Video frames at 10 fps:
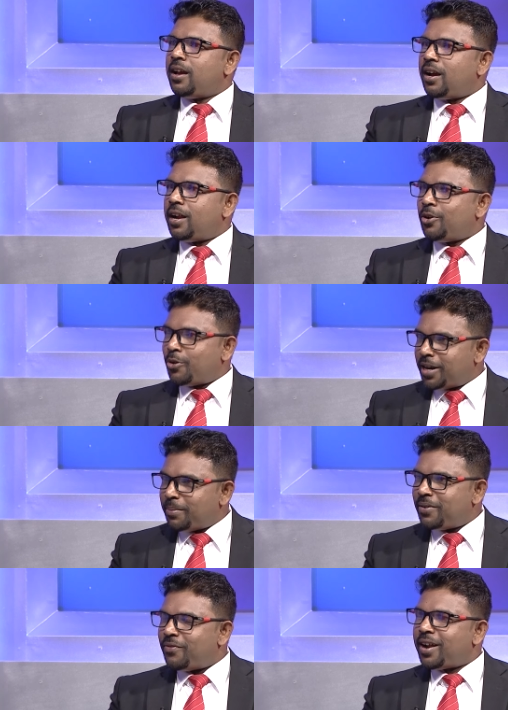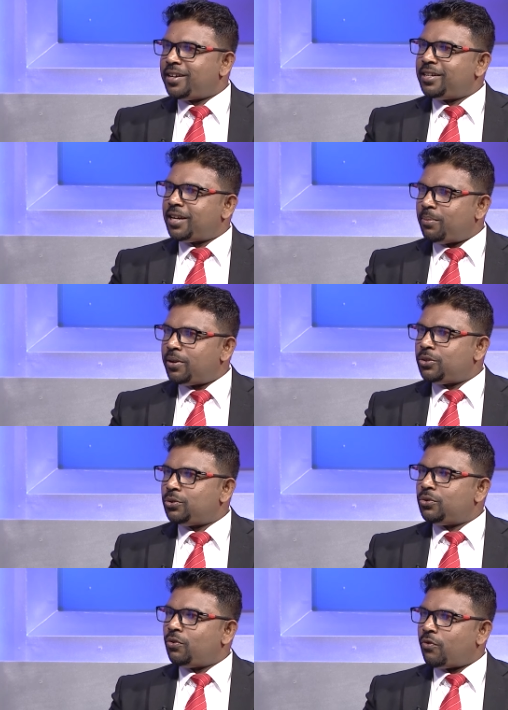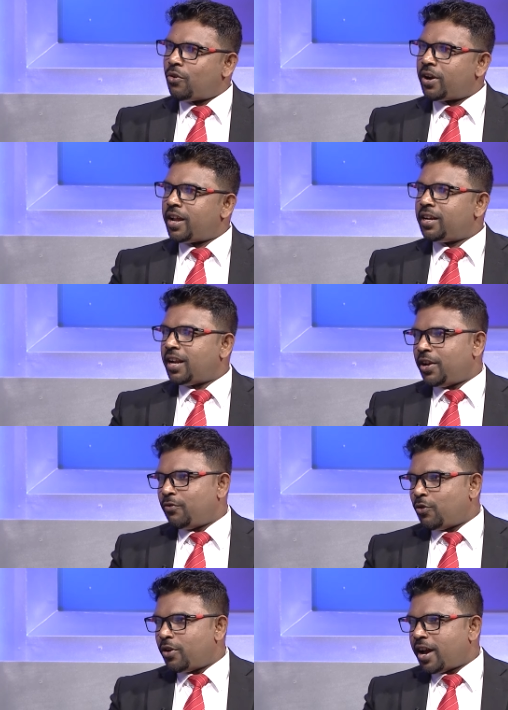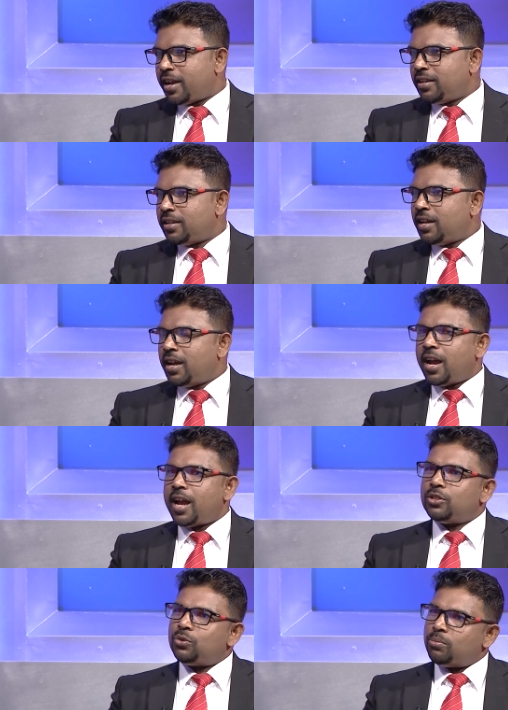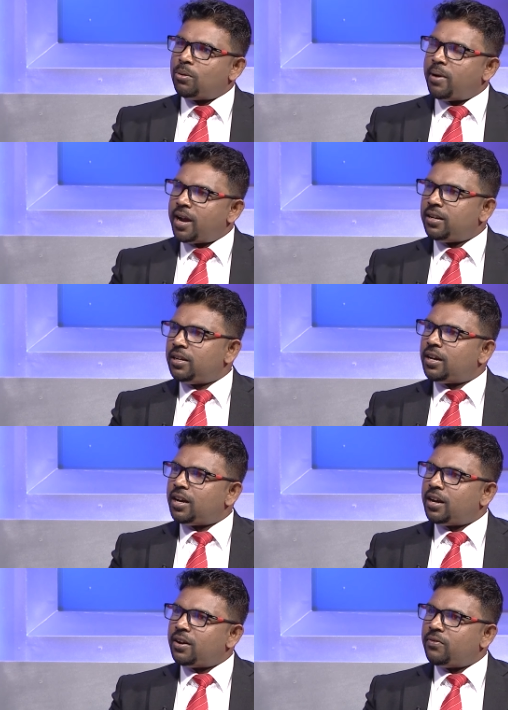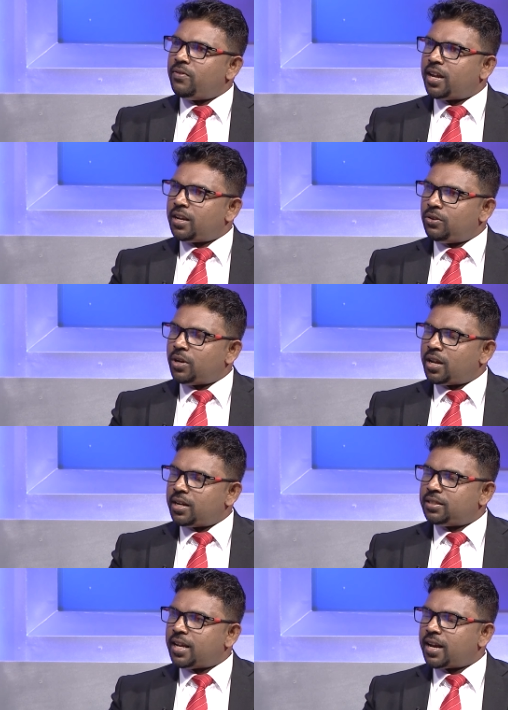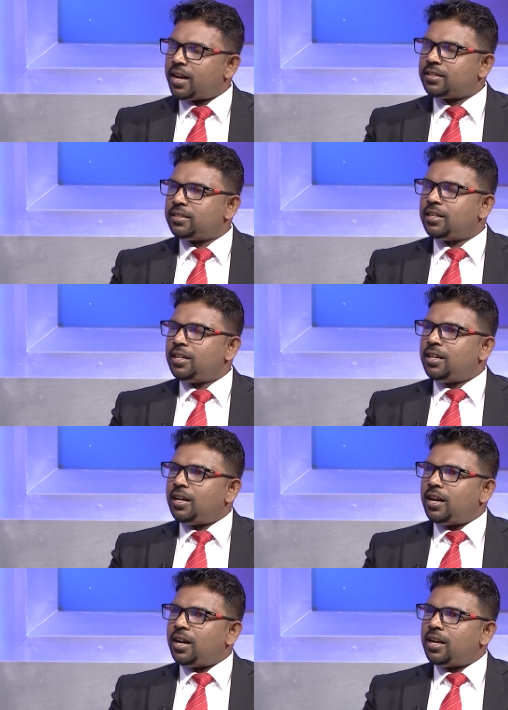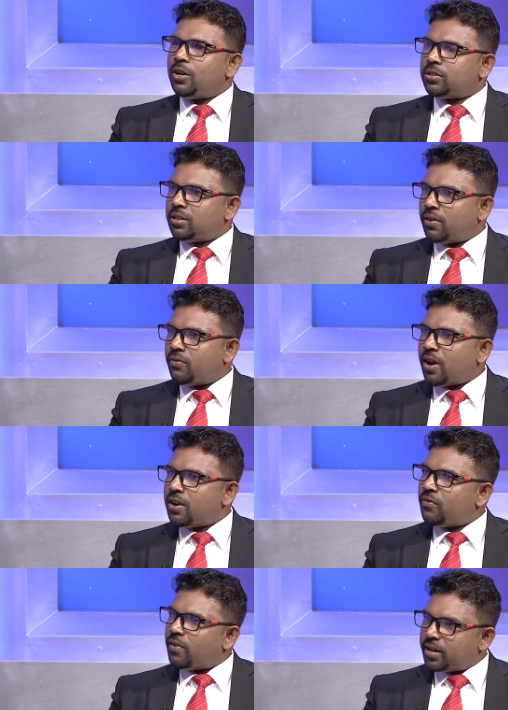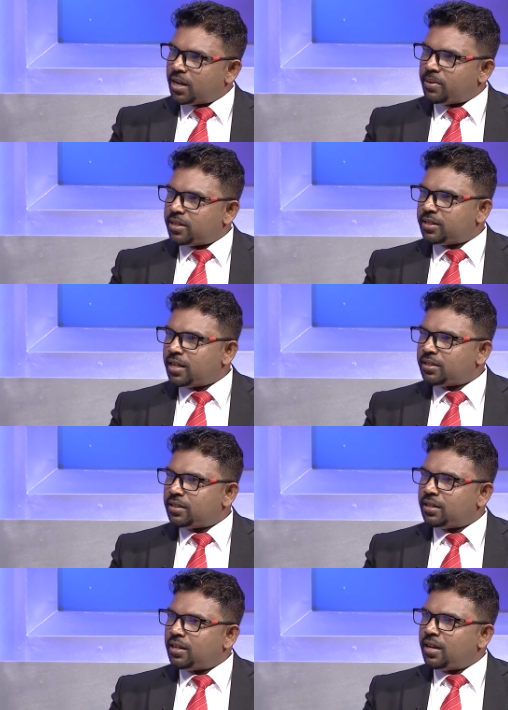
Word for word: uh, no double one double two four eight nine four nine, mm-hmm. and through mobile uh, we can you can contact us uh, no seven one five double six